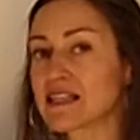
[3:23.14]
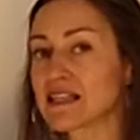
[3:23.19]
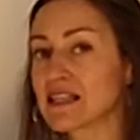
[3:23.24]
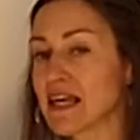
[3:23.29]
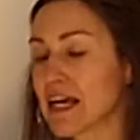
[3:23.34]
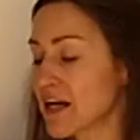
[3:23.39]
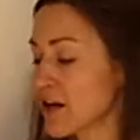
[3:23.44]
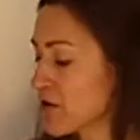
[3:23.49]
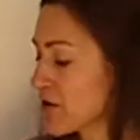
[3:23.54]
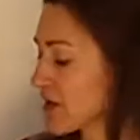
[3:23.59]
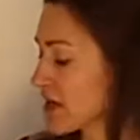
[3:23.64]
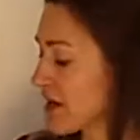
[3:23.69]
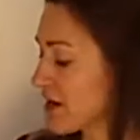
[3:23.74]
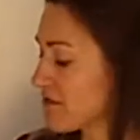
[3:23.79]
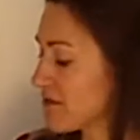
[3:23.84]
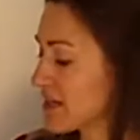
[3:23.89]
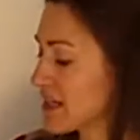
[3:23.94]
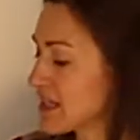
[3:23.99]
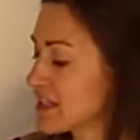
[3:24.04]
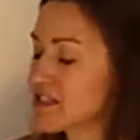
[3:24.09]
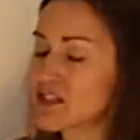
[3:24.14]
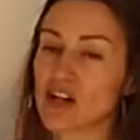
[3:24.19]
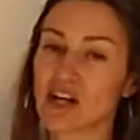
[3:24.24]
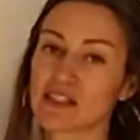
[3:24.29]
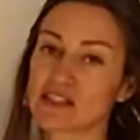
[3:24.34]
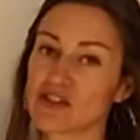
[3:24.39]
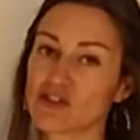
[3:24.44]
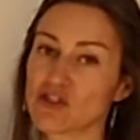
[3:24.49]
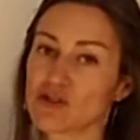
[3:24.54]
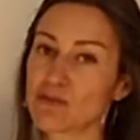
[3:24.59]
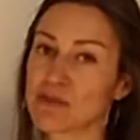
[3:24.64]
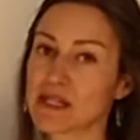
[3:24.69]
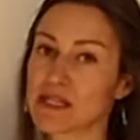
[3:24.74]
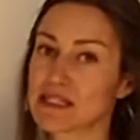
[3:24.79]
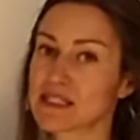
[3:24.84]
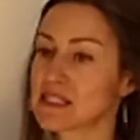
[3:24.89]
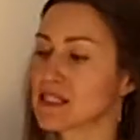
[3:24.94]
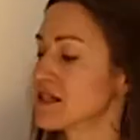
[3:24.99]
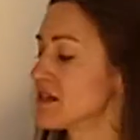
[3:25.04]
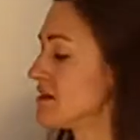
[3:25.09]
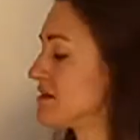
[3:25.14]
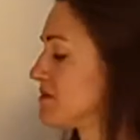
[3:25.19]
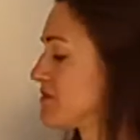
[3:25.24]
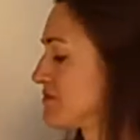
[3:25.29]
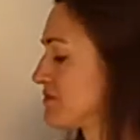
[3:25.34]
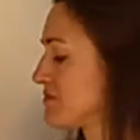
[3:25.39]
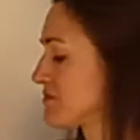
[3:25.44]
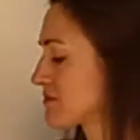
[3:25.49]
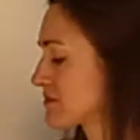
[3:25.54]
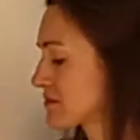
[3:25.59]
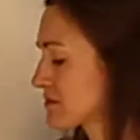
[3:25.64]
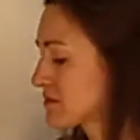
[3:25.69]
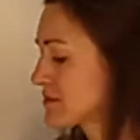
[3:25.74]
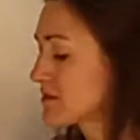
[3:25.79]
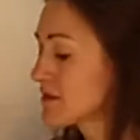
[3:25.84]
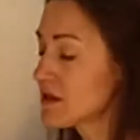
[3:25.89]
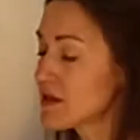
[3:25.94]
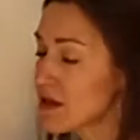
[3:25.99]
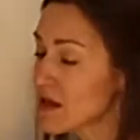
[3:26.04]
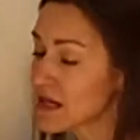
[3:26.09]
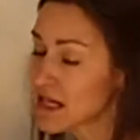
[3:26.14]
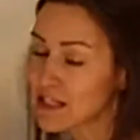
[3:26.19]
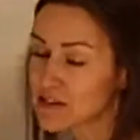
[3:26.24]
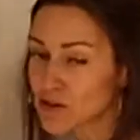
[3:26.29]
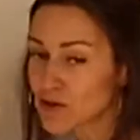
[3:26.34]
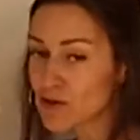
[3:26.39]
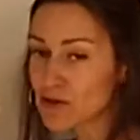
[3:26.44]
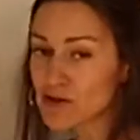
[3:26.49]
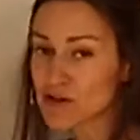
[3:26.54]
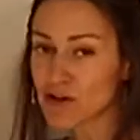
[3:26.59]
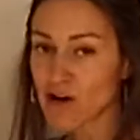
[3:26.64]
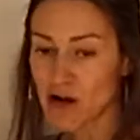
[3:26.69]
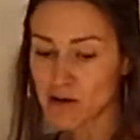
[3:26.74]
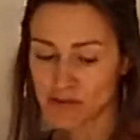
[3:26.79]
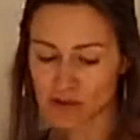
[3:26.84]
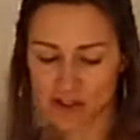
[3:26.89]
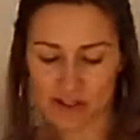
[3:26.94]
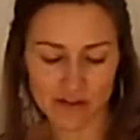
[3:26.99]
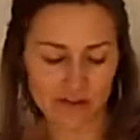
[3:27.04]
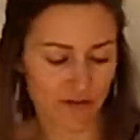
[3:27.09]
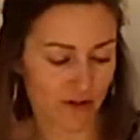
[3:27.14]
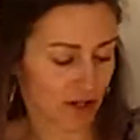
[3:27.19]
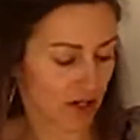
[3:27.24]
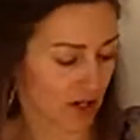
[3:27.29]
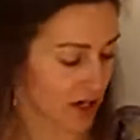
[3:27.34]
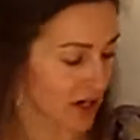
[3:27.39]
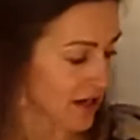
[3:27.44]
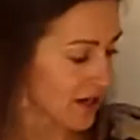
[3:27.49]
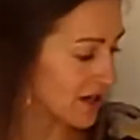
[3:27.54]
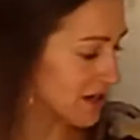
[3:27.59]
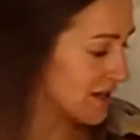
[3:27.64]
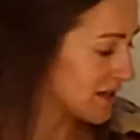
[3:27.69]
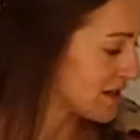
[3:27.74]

and the layering of it, it's not such a big deal. Okay, so those are options for her.